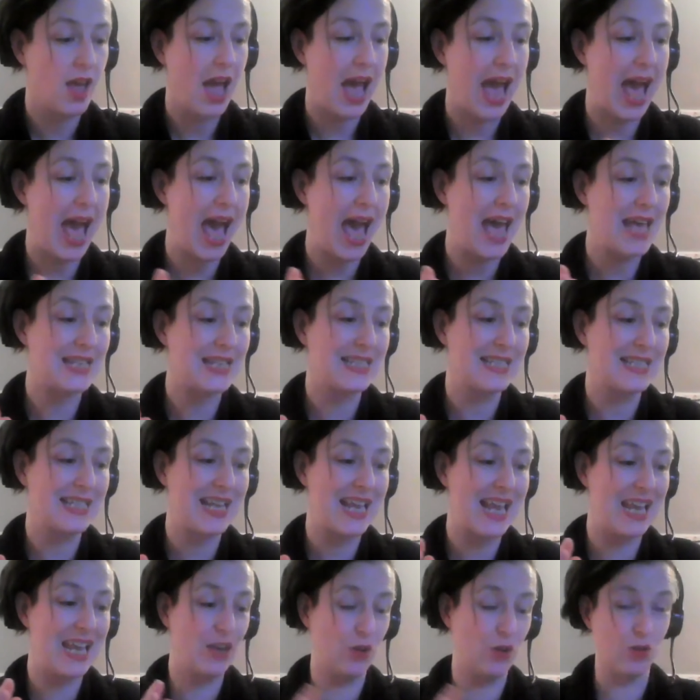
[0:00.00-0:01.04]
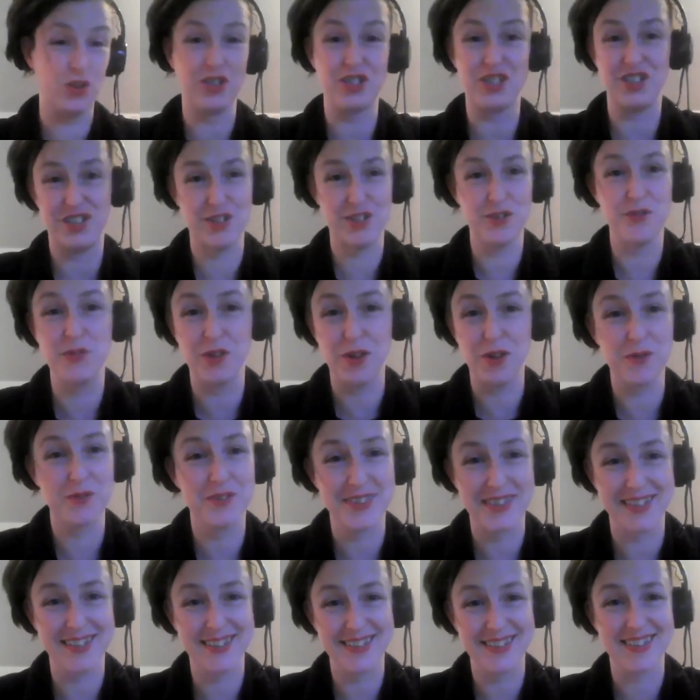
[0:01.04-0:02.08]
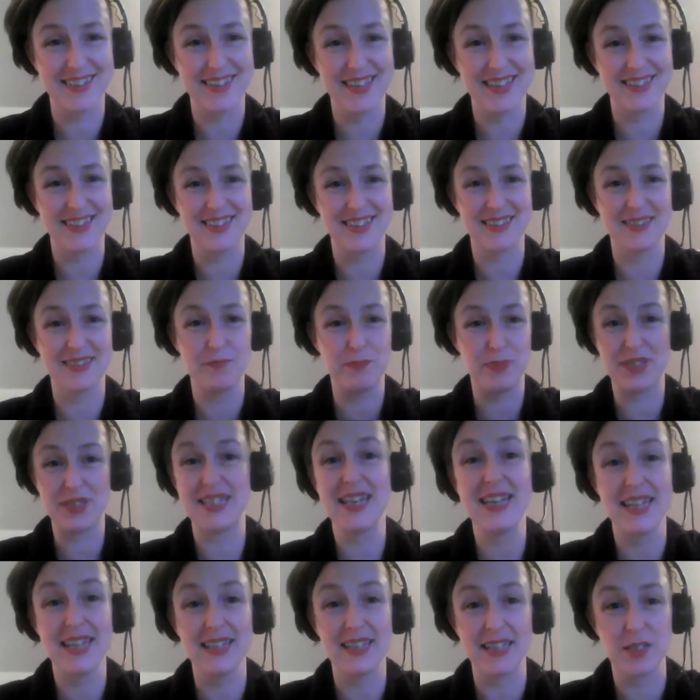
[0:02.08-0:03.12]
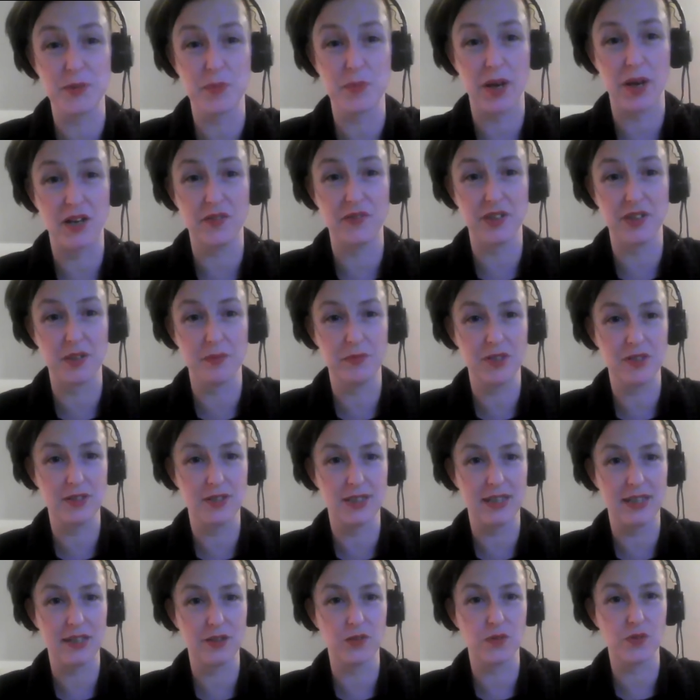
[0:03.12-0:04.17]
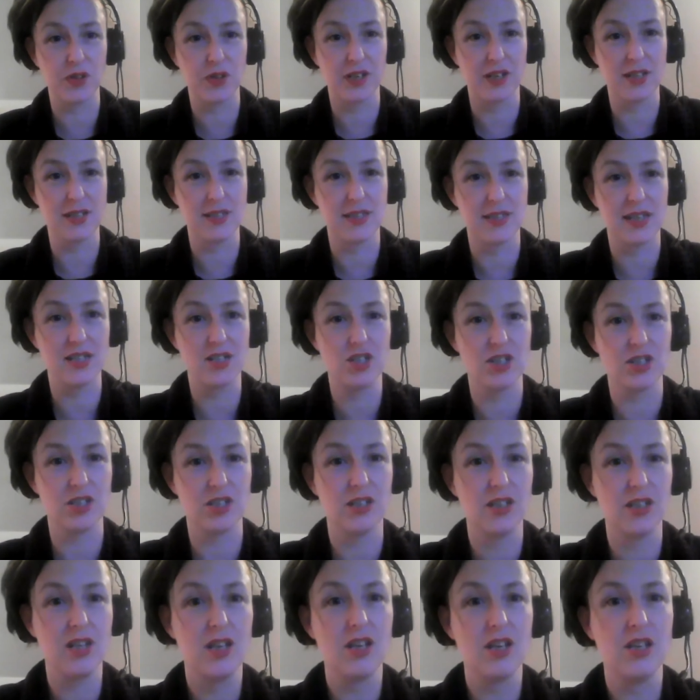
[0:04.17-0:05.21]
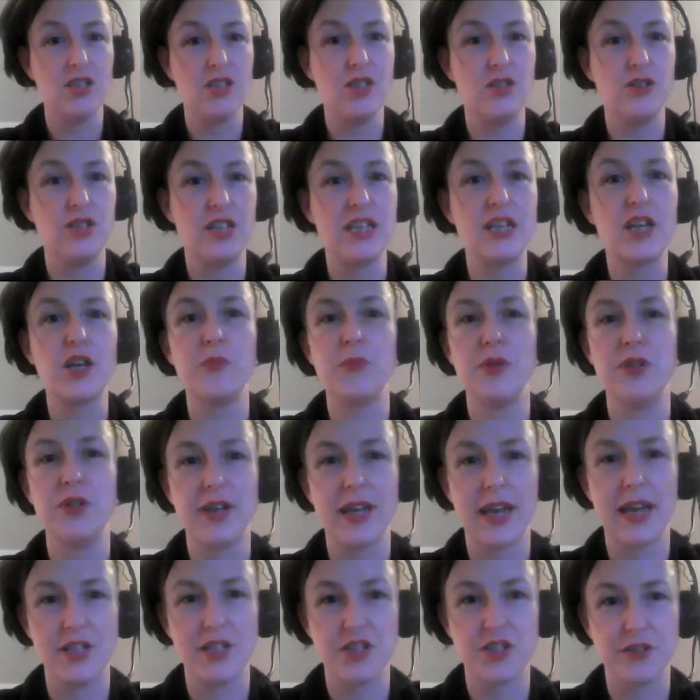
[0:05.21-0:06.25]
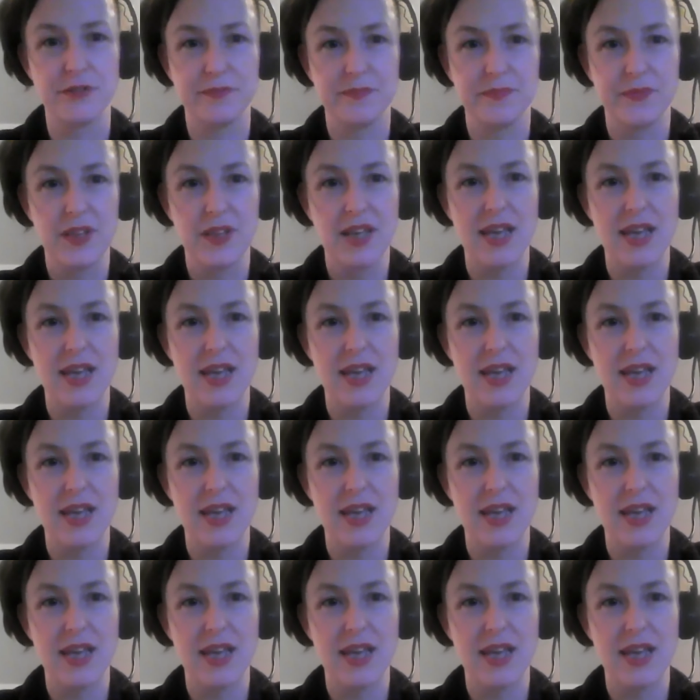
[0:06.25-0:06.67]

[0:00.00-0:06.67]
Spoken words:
And in order to do those things, particularly as part of a community-led organization, you need communication.